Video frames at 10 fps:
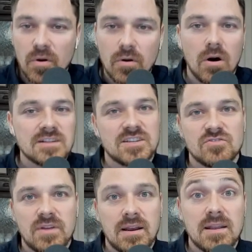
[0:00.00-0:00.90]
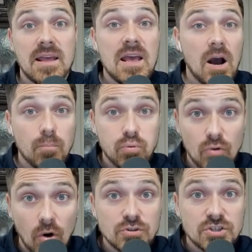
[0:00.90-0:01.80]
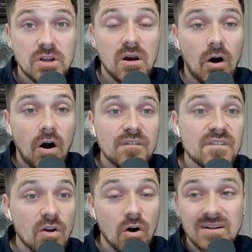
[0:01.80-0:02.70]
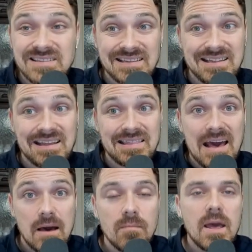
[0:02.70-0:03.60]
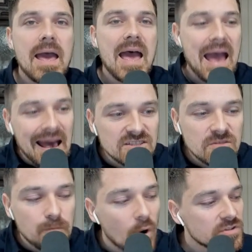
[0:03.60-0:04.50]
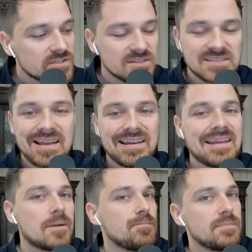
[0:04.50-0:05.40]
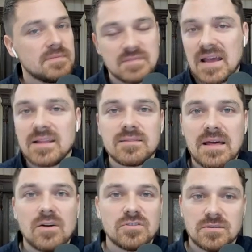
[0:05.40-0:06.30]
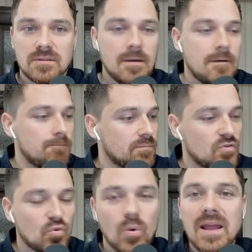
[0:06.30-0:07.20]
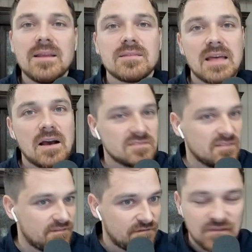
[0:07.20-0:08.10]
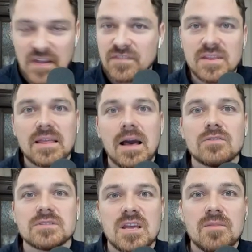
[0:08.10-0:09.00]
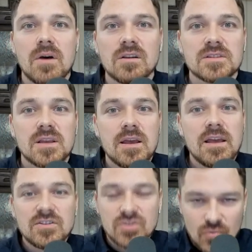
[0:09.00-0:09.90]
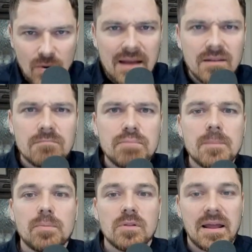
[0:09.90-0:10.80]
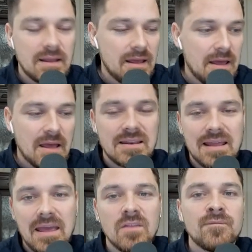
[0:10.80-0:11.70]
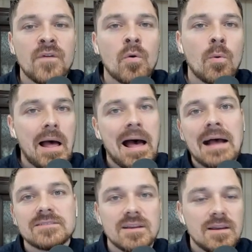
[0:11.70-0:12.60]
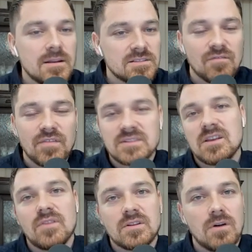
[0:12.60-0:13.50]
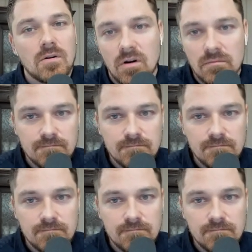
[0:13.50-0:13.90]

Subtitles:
concentrated approach of contacting them, as opposed to sending 10,000, 20,000, 50,000 emails to random people and info at something.com.